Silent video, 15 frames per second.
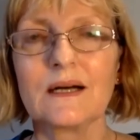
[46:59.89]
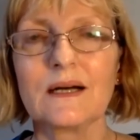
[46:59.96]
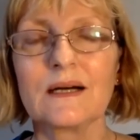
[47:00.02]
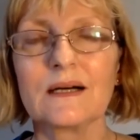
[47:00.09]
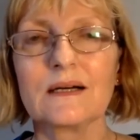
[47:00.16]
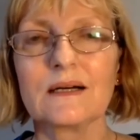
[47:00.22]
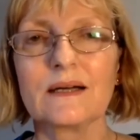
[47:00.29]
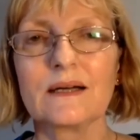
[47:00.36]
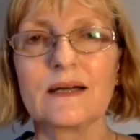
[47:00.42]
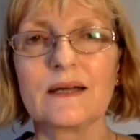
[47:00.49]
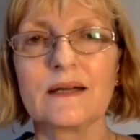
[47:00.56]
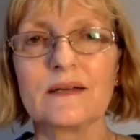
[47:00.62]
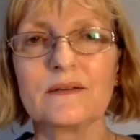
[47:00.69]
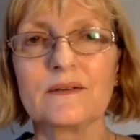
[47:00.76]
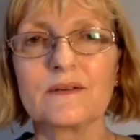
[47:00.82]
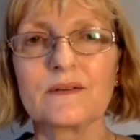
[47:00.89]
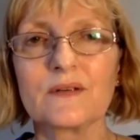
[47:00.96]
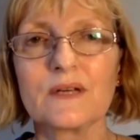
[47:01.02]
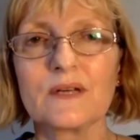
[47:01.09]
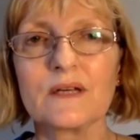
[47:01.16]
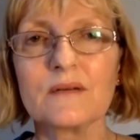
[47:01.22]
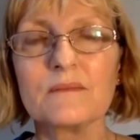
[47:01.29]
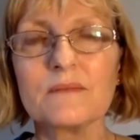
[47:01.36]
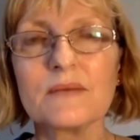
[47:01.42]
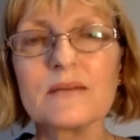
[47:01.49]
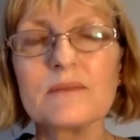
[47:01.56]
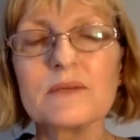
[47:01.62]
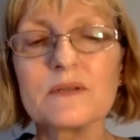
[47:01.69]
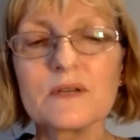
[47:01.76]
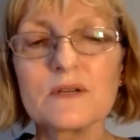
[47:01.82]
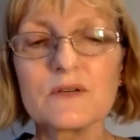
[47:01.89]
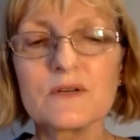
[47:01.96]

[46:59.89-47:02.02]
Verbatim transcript: Uh, and maybe there